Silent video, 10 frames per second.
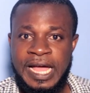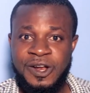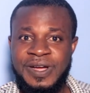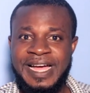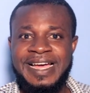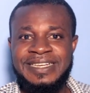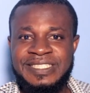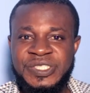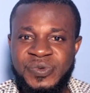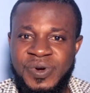Hello
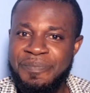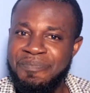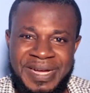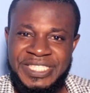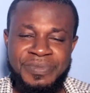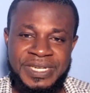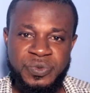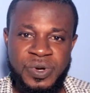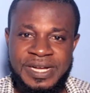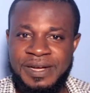guys, you are much
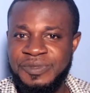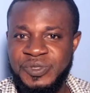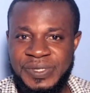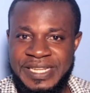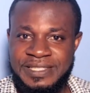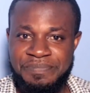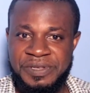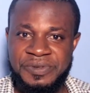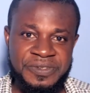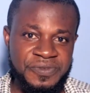welcome to this
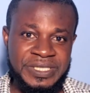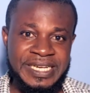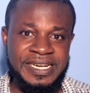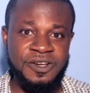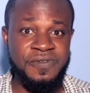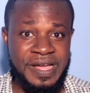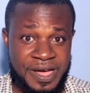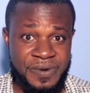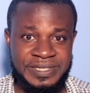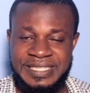beautiful channel of
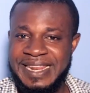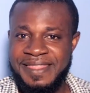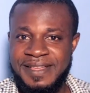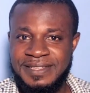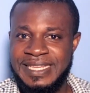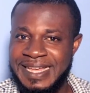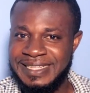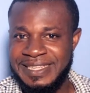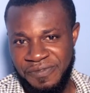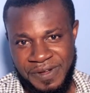ours. This
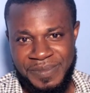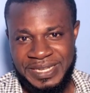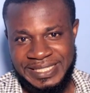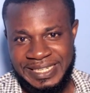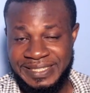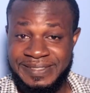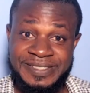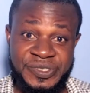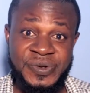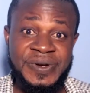is a family channel.
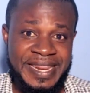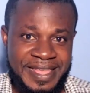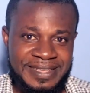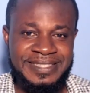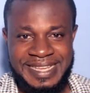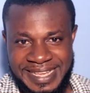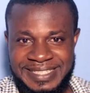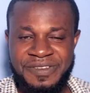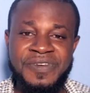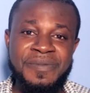You know, this
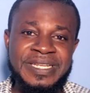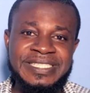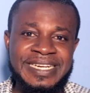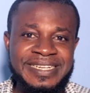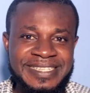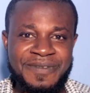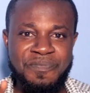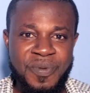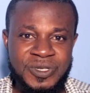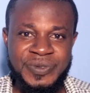is a family channel, the
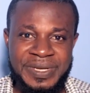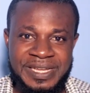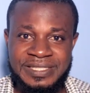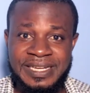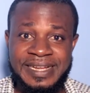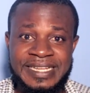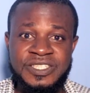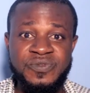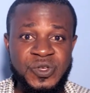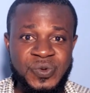Boss BK channel. It
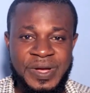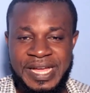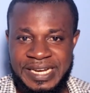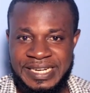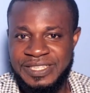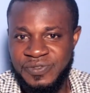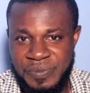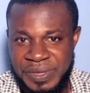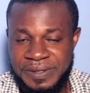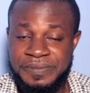is for you and it's
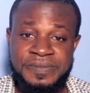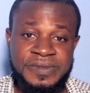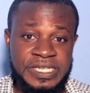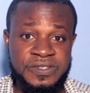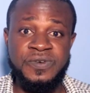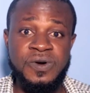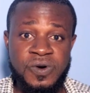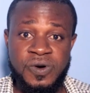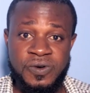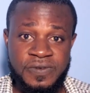for me. It's for
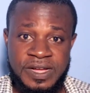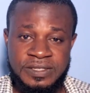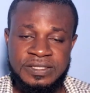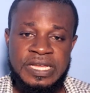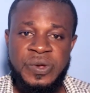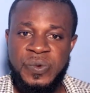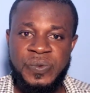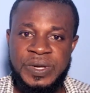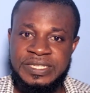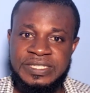all of us.
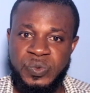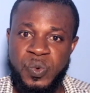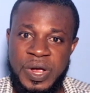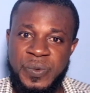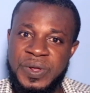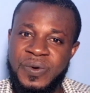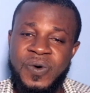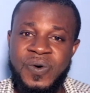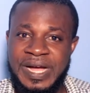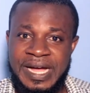This is where we
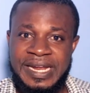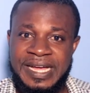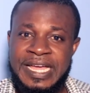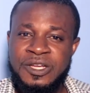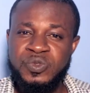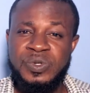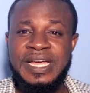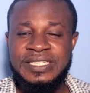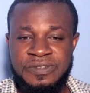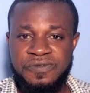all gather to
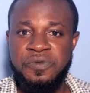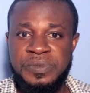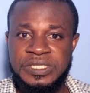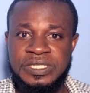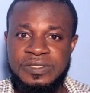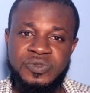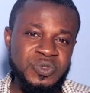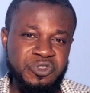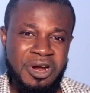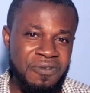get information,
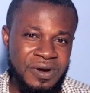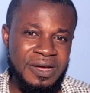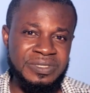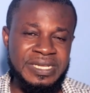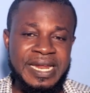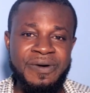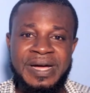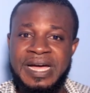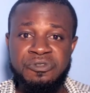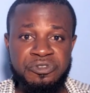to travel outside
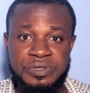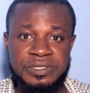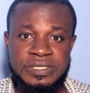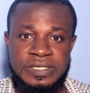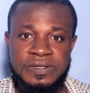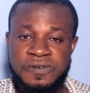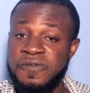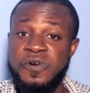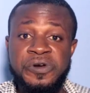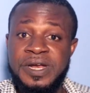our countries
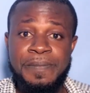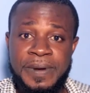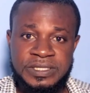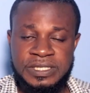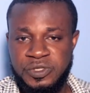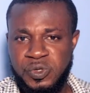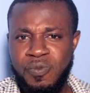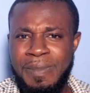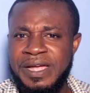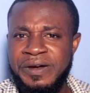for greener pastures. You
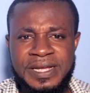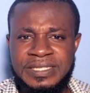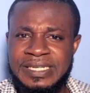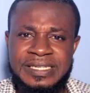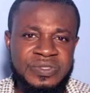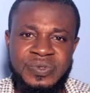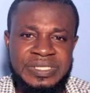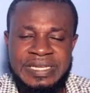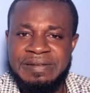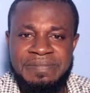know, migrating is
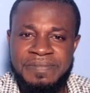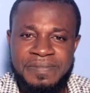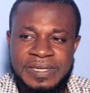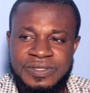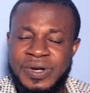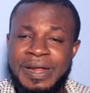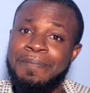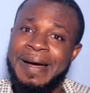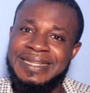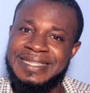not a
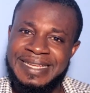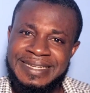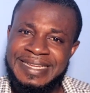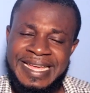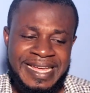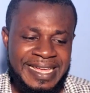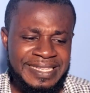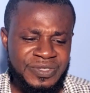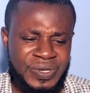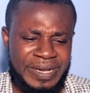bad thing.
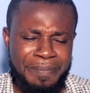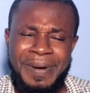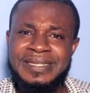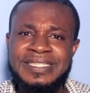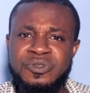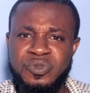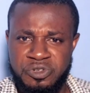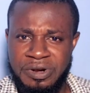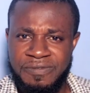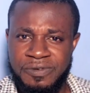It's not a bad thing to
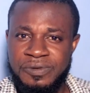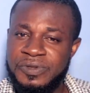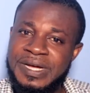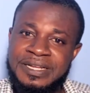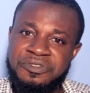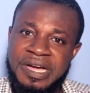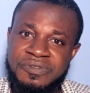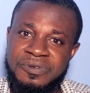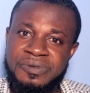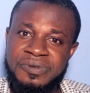travel. You can
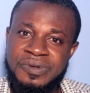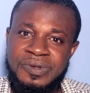travel.